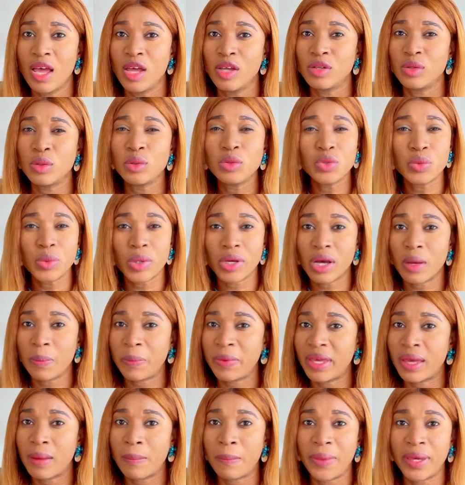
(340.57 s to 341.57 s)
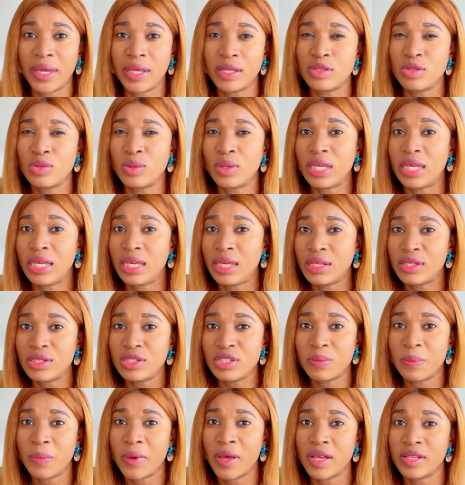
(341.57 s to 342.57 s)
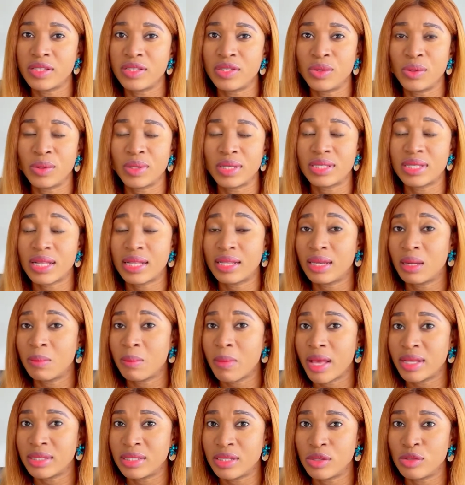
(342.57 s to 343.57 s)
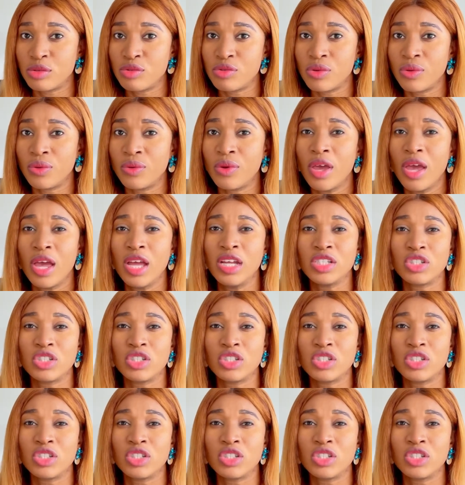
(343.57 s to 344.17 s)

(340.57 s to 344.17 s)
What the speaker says: Don't do a copy and paste to each person you're sending a message to.